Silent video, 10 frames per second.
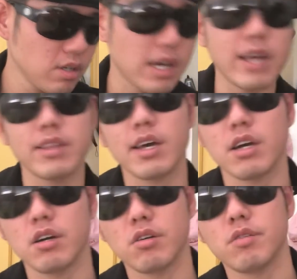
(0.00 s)
And
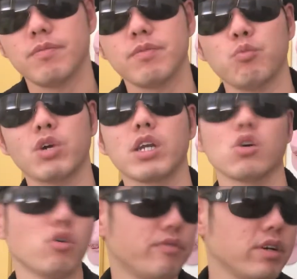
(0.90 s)
now, we're gonna
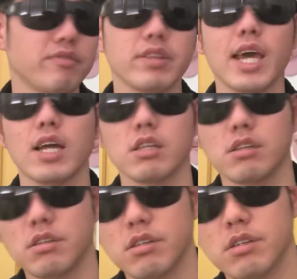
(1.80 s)
go for the finale
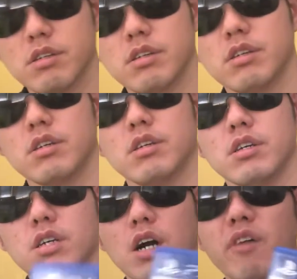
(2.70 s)

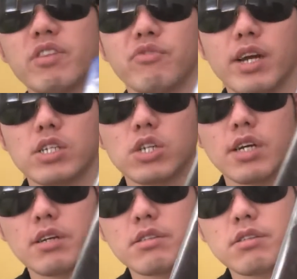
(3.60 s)
of the
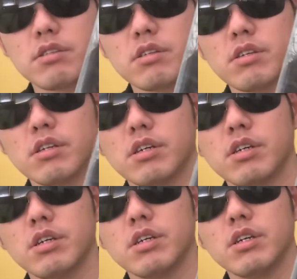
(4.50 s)
franchise.
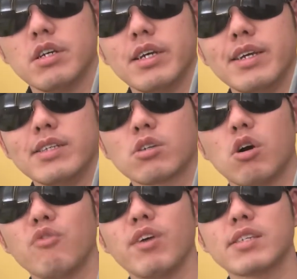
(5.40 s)
It's
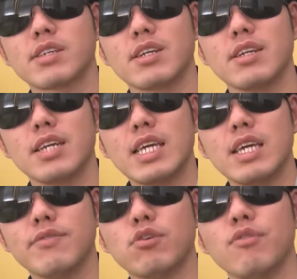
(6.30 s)
called Resident
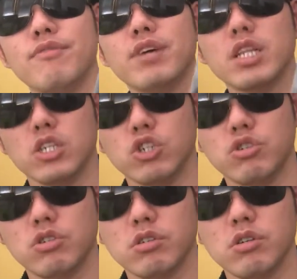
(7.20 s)
Evil
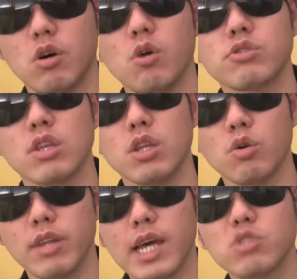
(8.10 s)
Village, also
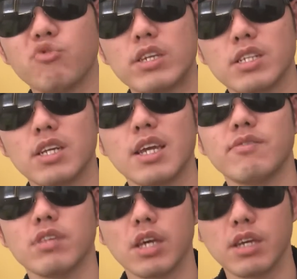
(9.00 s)
known as Resident
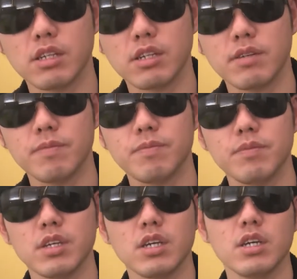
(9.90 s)
Evil 8.
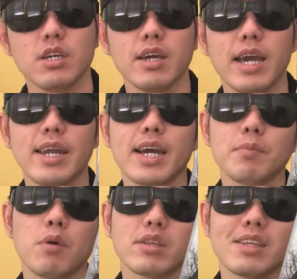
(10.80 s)
And I
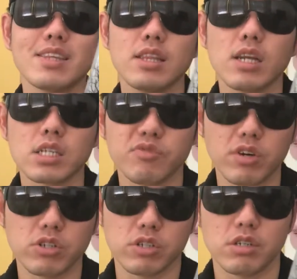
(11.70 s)
bought the deluxe
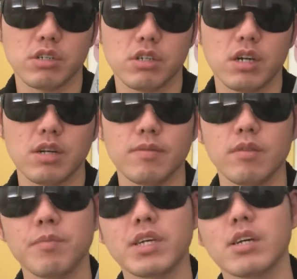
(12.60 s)
version
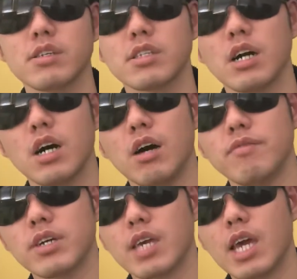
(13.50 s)
because of a
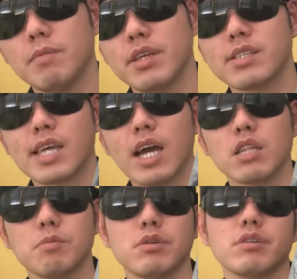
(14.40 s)
game this
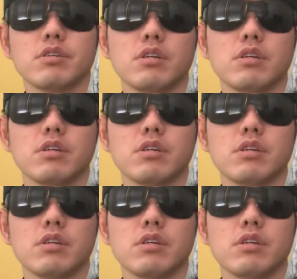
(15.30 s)
caliber.